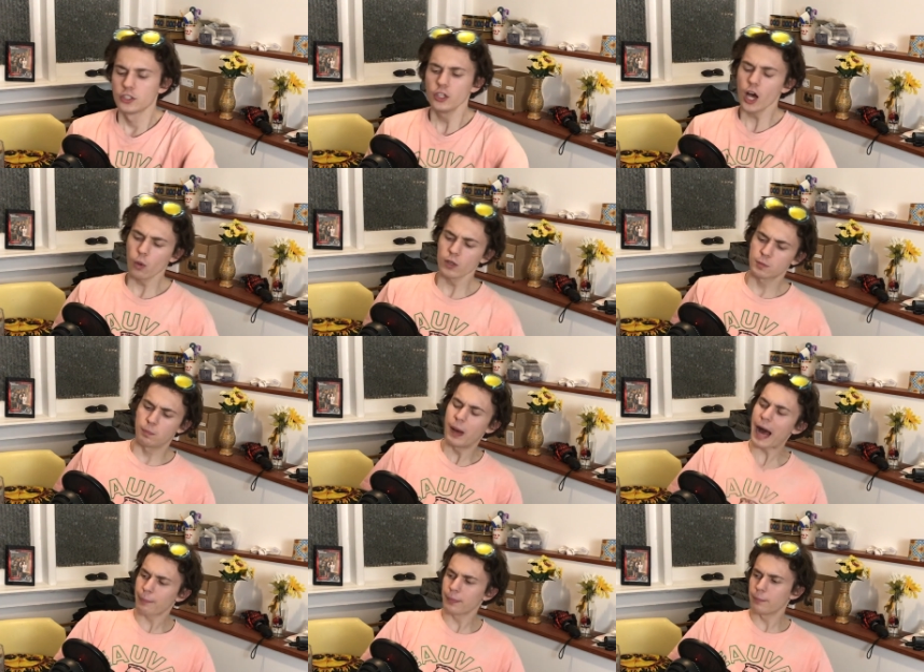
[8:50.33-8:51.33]
Yo, what's
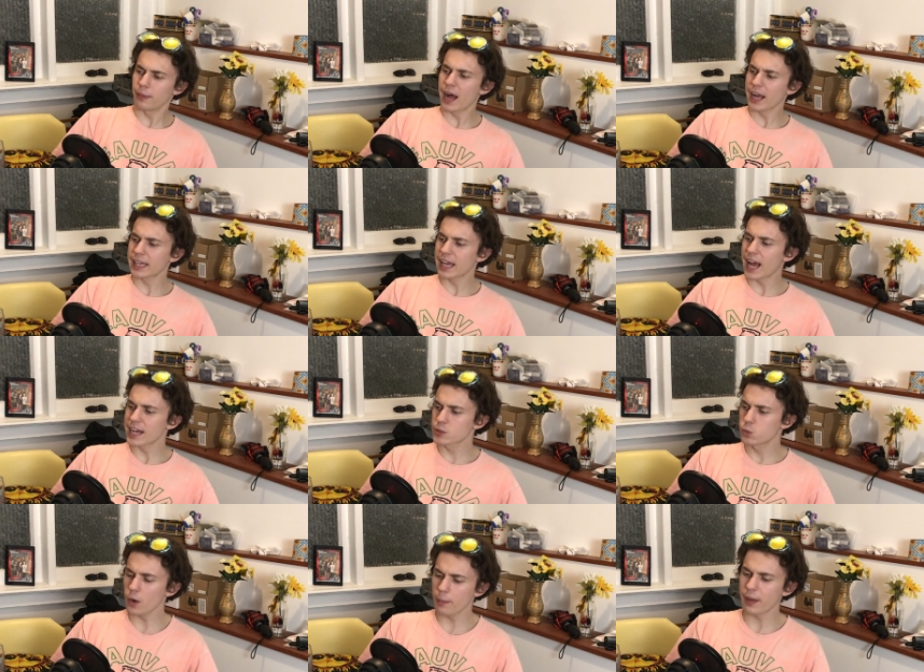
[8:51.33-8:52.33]
poppin',
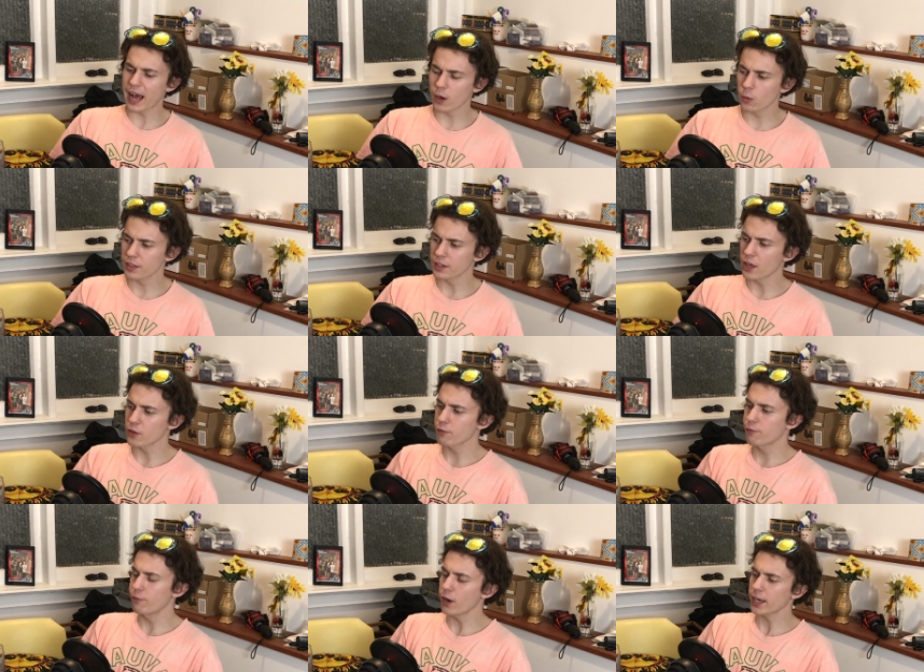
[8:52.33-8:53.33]
podcast? We're back with another
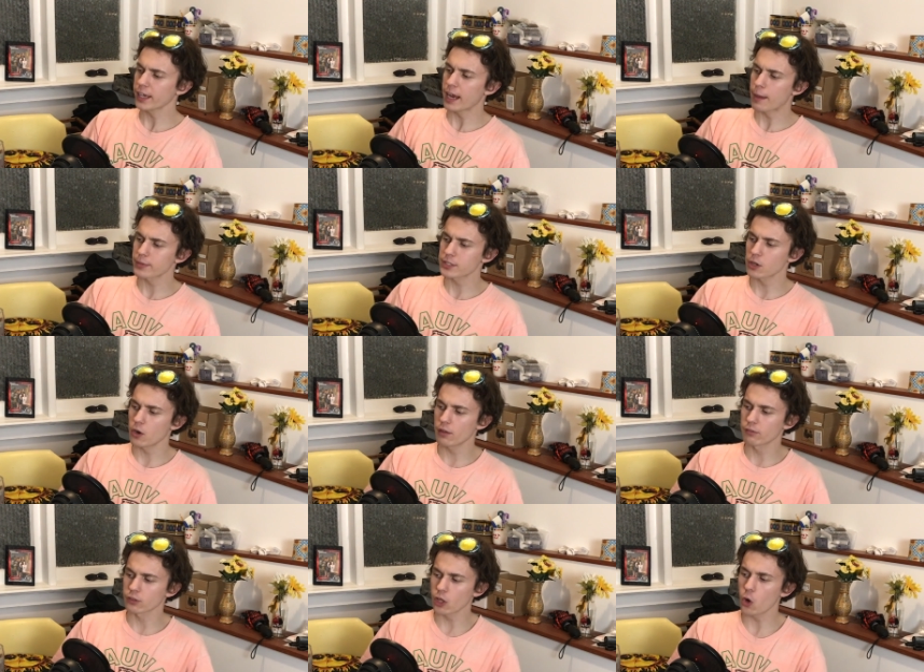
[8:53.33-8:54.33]
fucking episode
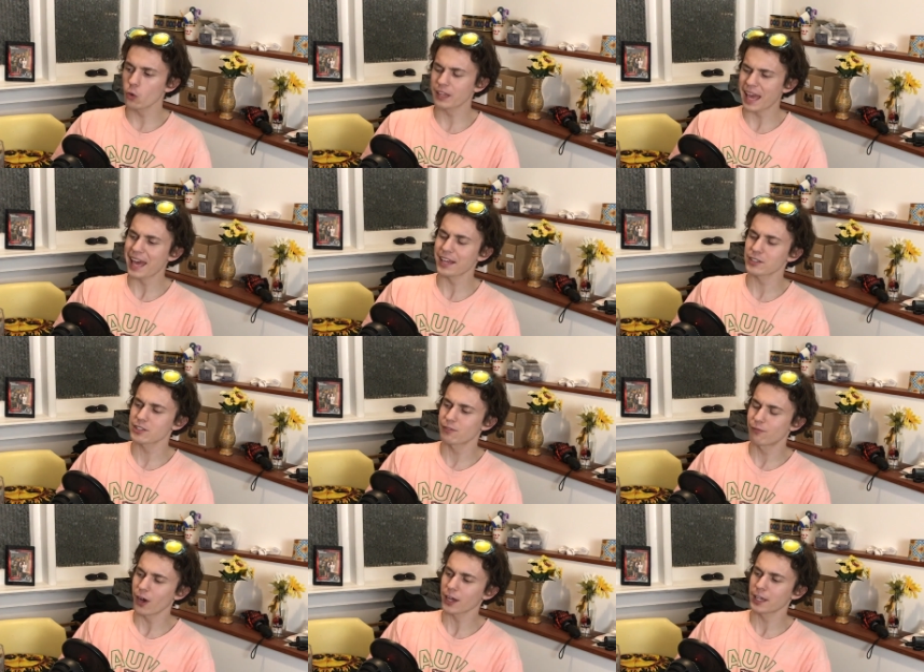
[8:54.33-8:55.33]
of Low Gang's
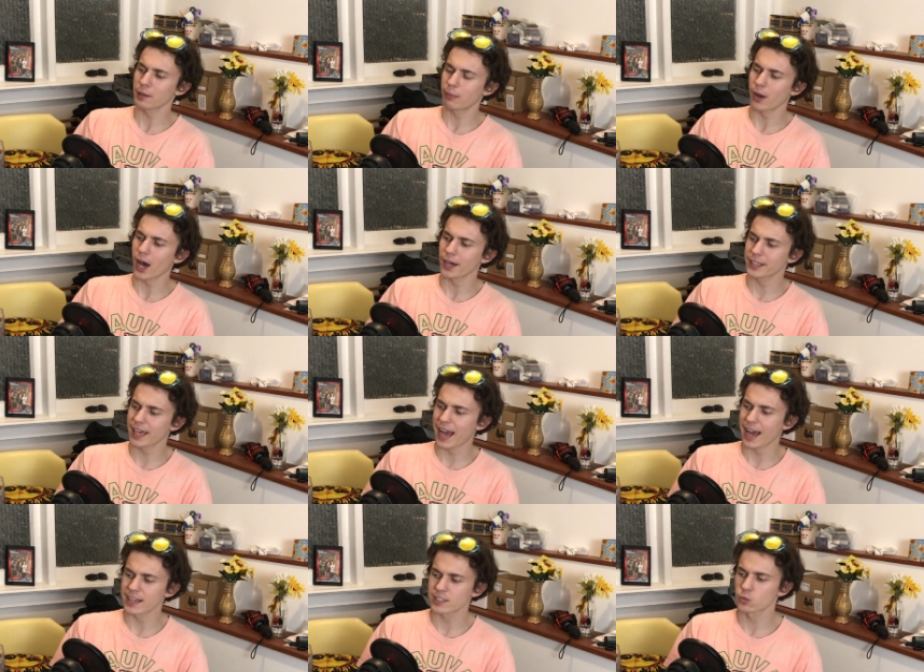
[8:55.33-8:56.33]
fucking
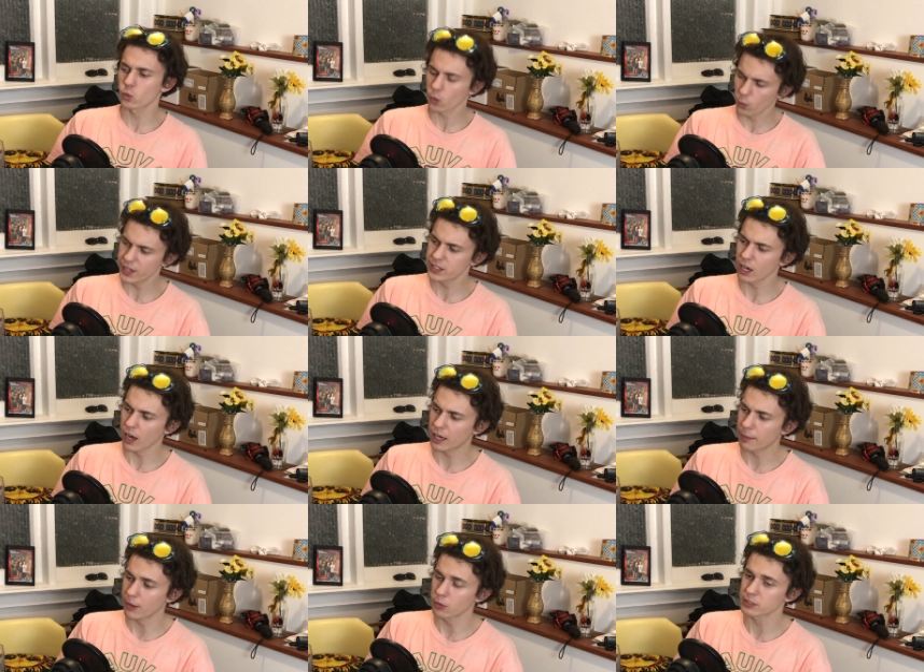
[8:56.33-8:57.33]
podcast, where we
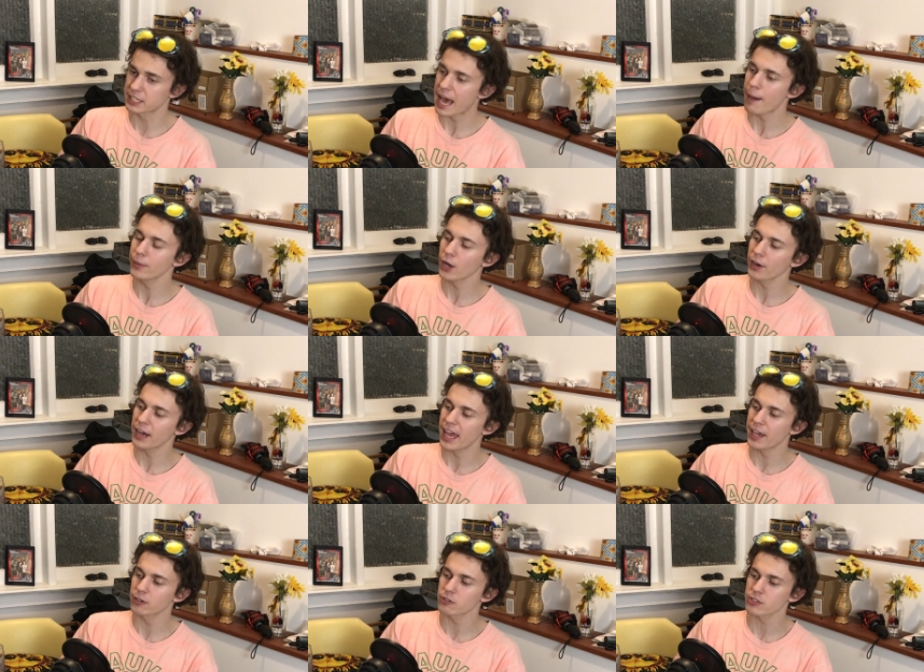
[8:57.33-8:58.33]
talk about dabbing on
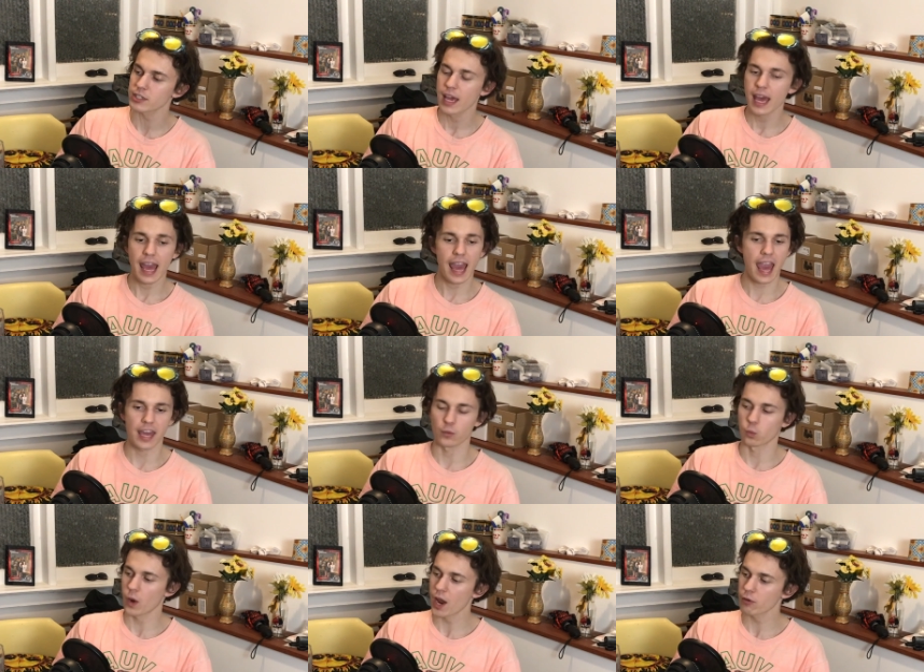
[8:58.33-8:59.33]
haters
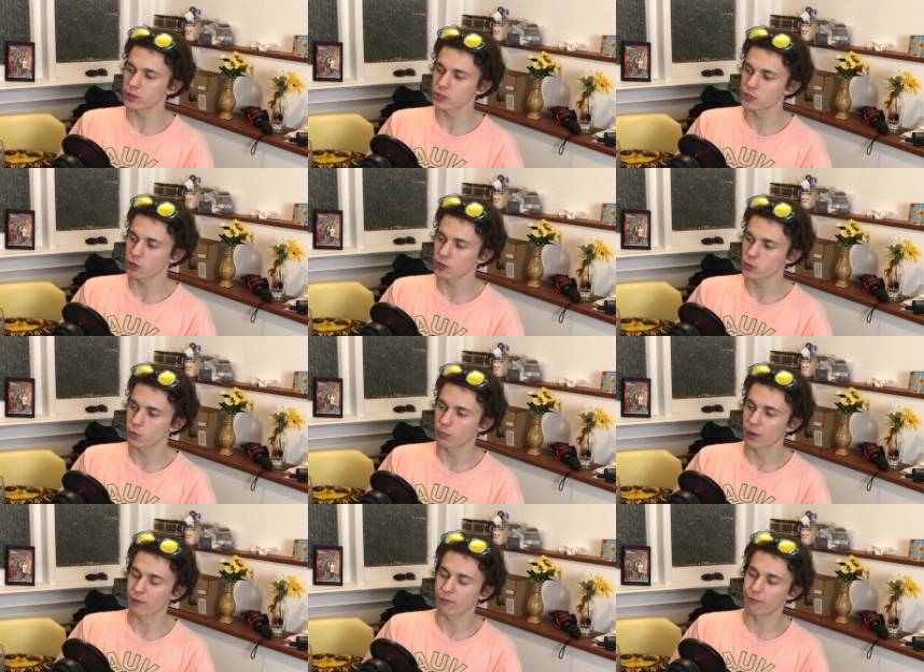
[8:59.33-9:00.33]
and wearing shirts with
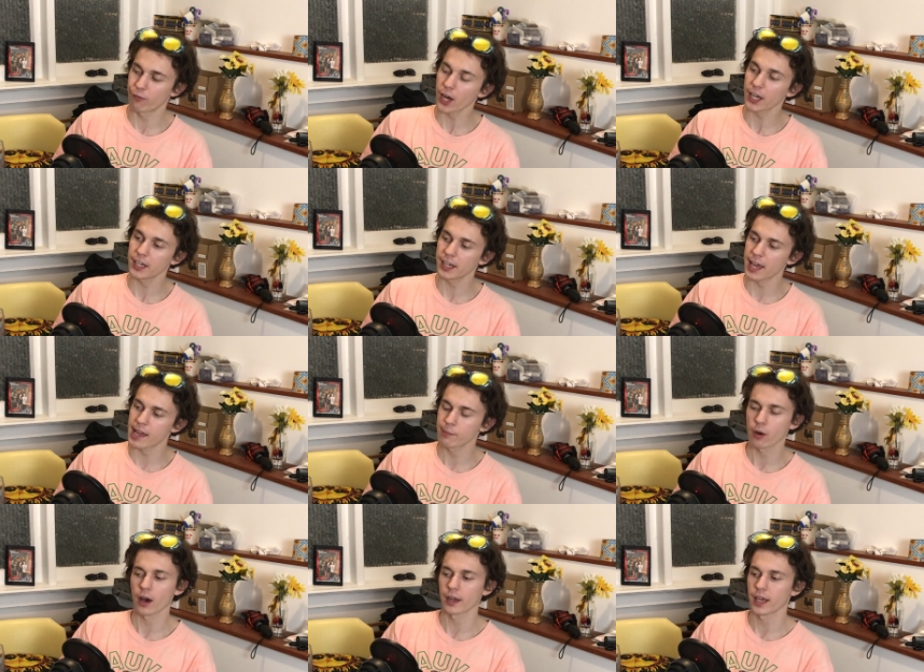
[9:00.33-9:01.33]
my fucking
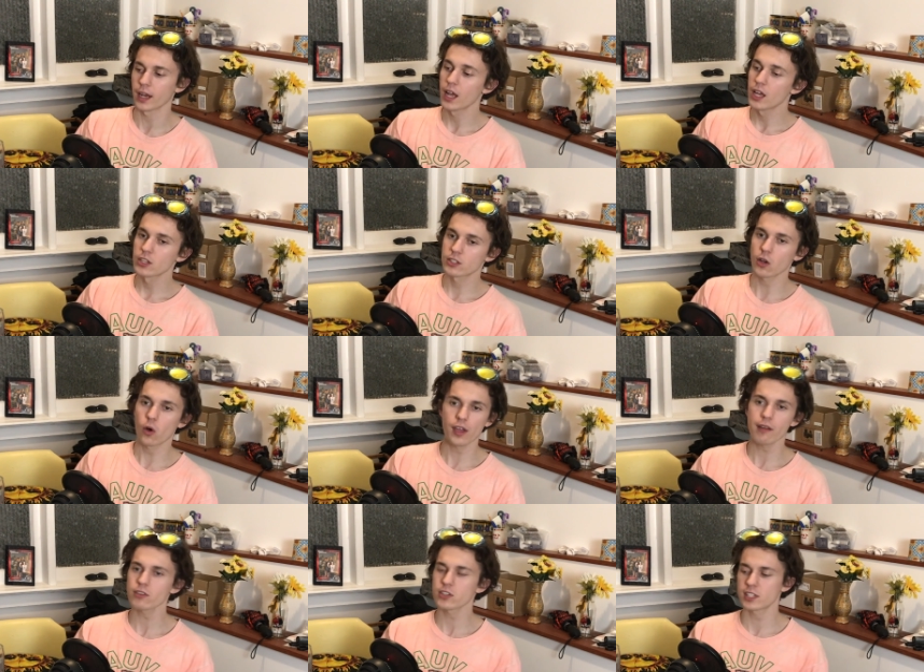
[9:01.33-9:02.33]
name on it. So
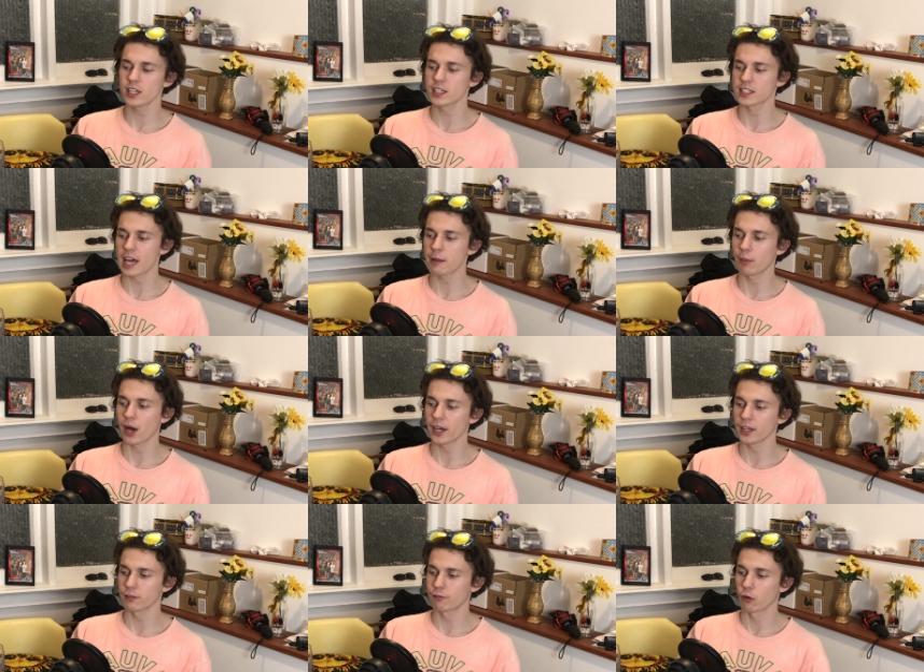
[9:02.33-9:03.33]
you ever see a dead
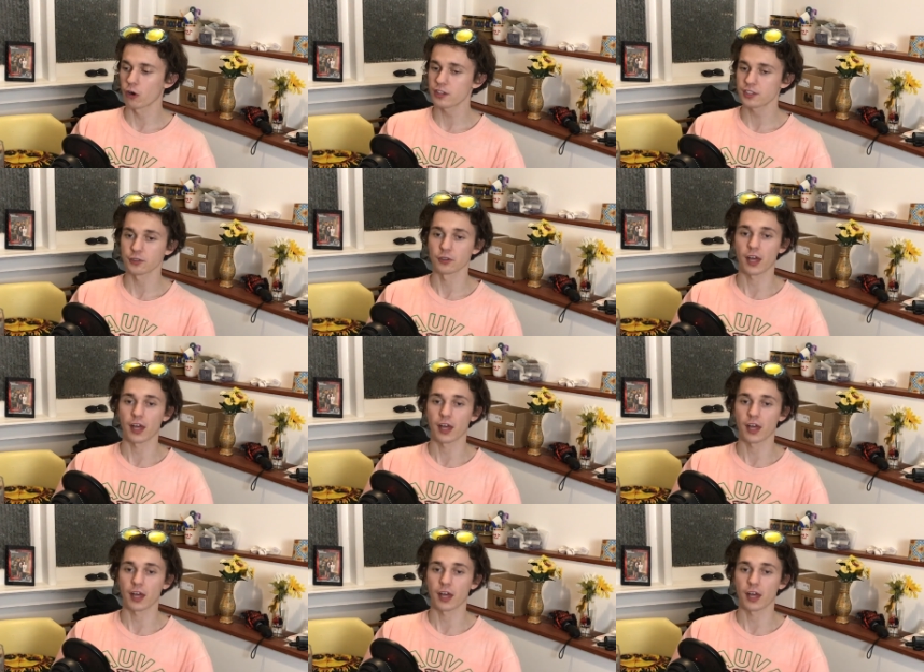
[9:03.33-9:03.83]
body in the forest and you're